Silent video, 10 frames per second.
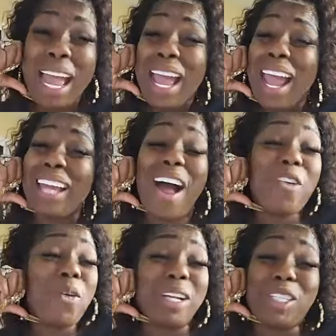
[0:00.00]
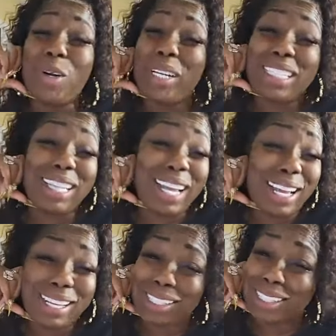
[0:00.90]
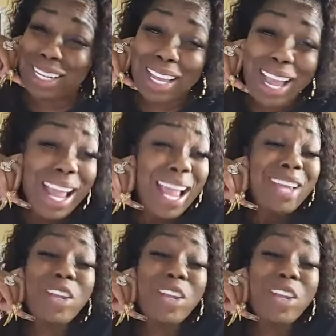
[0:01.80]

and all you could do is this.